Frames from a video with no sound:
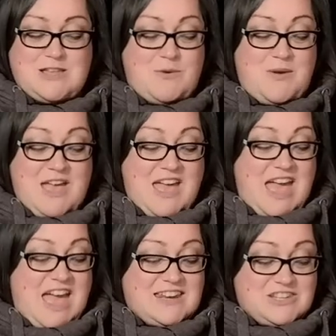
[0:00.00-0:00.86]
so
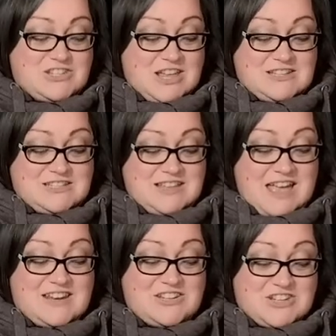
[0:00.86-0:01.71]

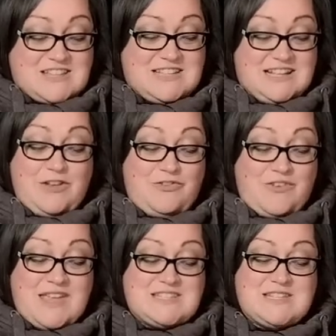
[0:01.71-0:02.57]
energetically
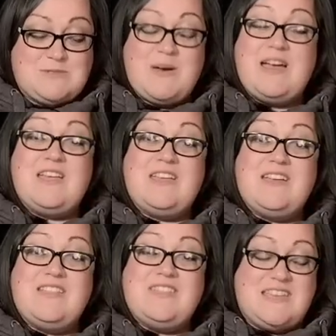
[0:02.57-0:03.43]
feted by
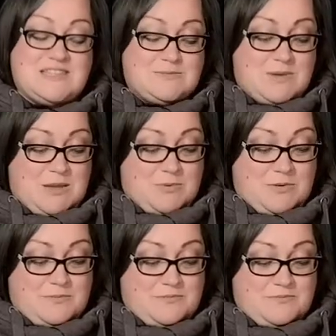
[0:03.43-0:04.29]
these
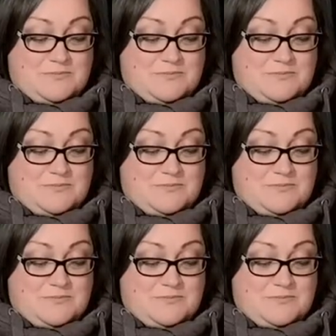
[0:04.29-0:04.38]
people.